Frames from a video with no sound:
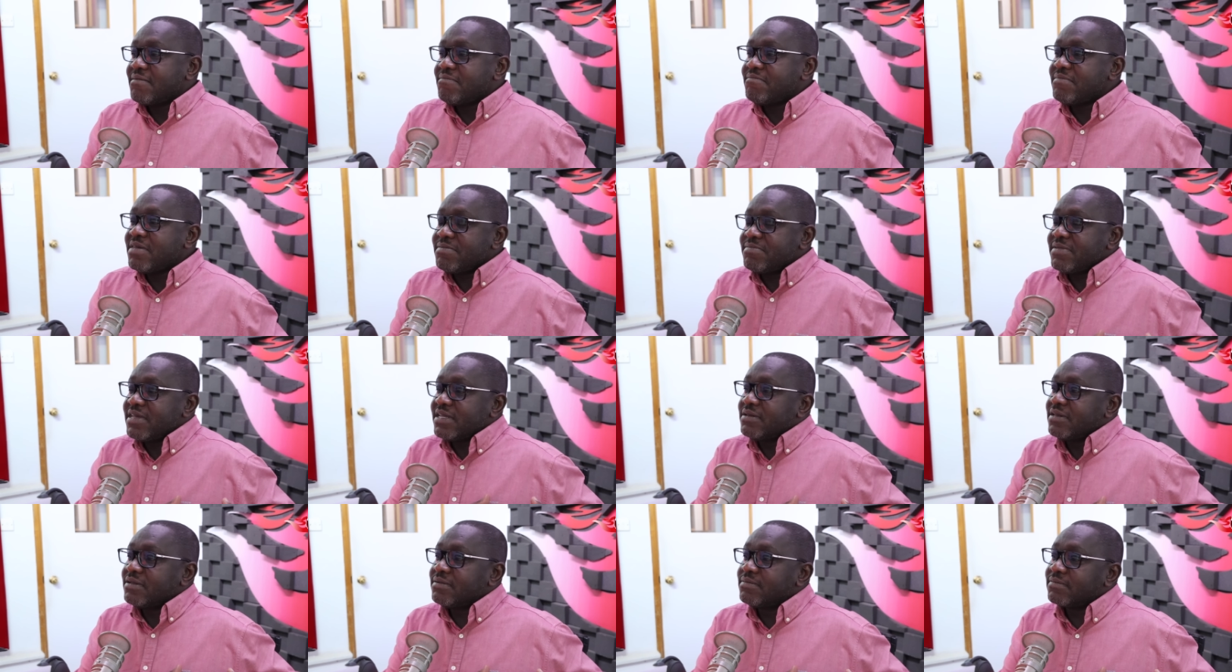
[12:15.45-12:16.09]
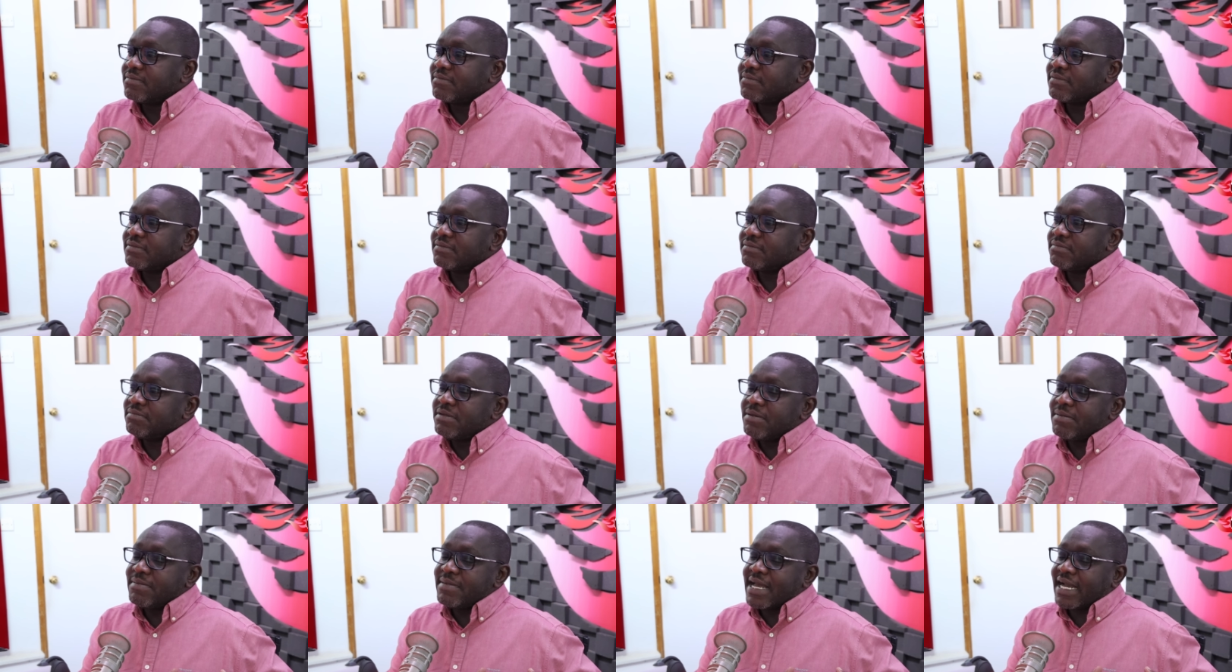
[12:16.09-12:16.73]
Mimi,
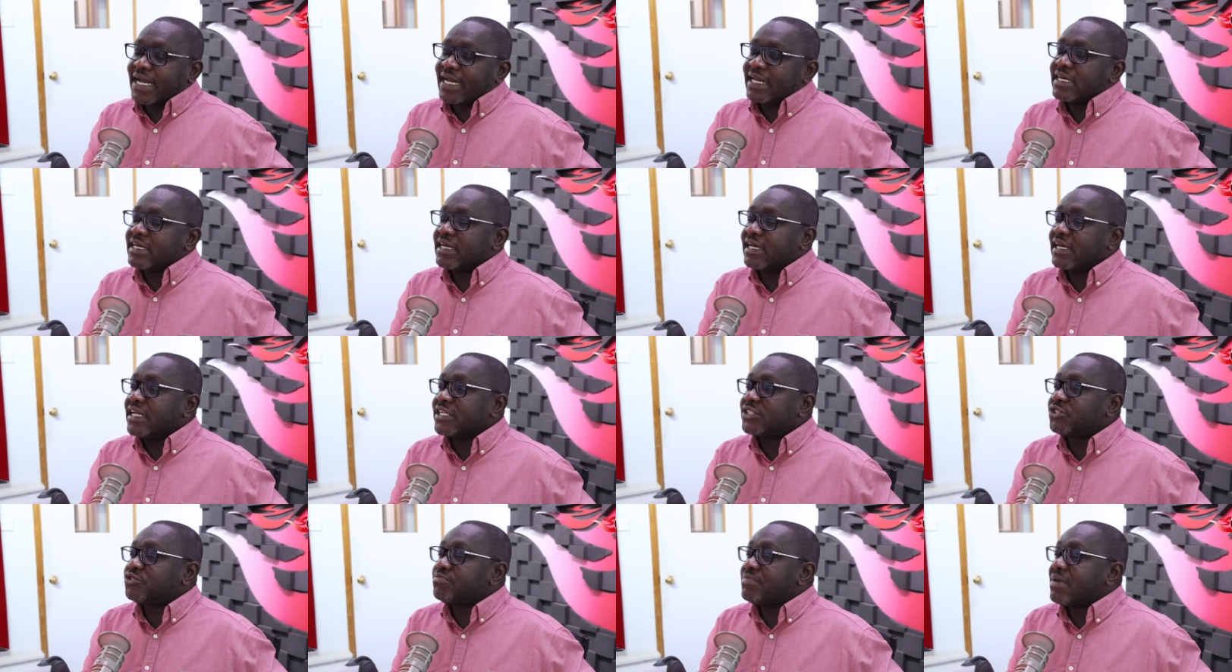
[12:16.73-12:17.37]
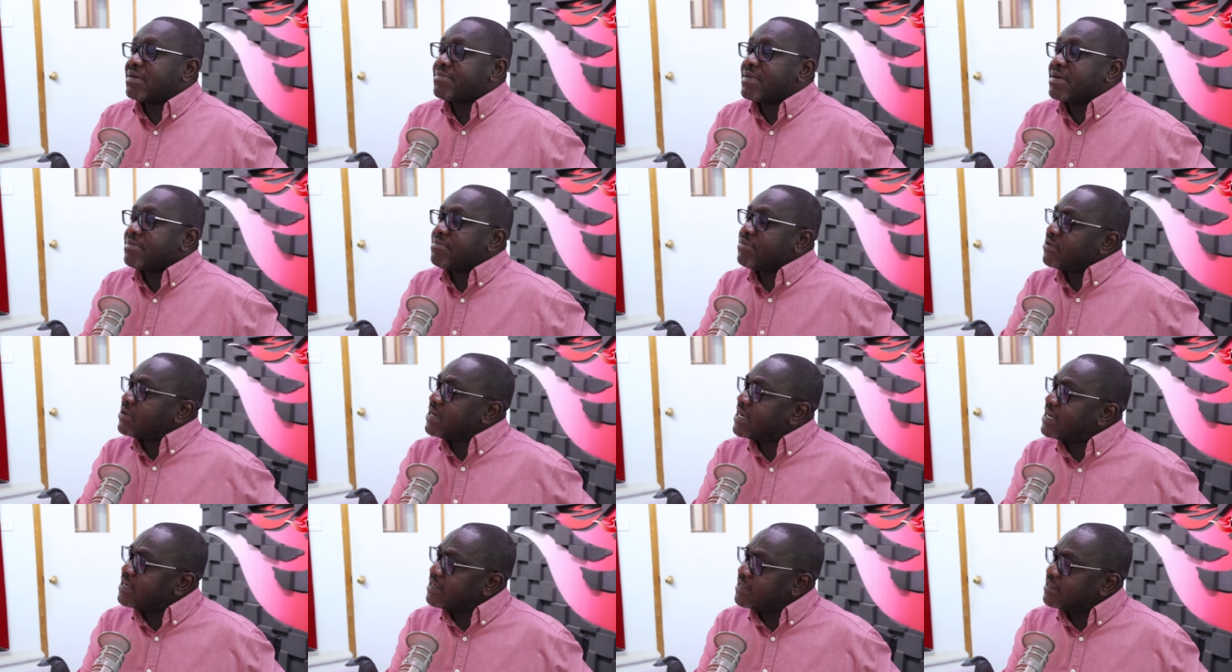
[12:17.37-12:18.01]
Mimi I can relate to Mama
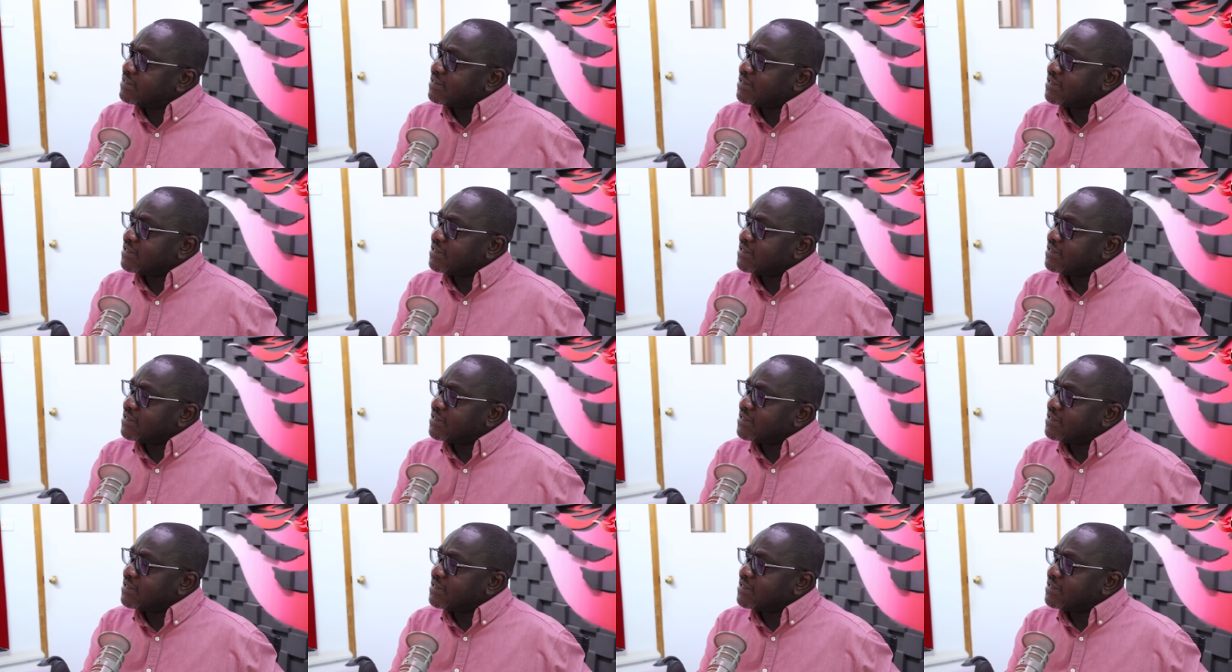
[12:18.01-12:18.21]
Mboga.